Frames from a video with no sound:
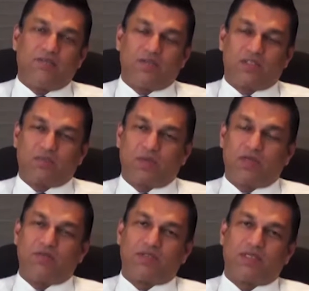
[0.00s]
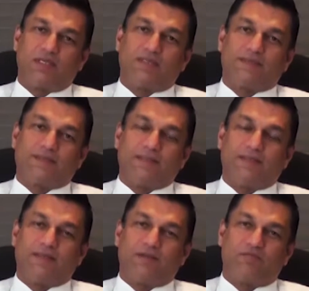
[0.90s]
which produces
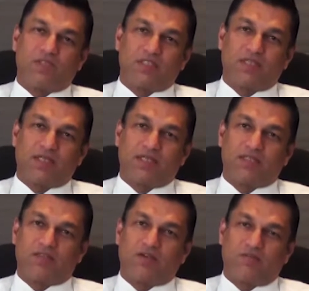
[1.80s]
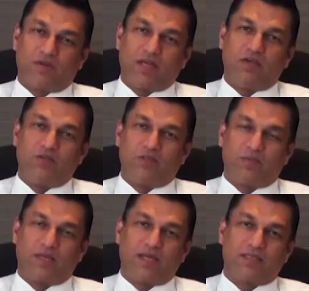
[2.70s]
uh, refrigerators, a lot of white goods
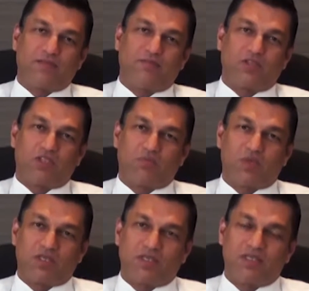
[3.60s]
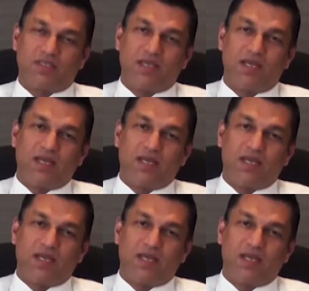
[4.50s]
products, washing machines,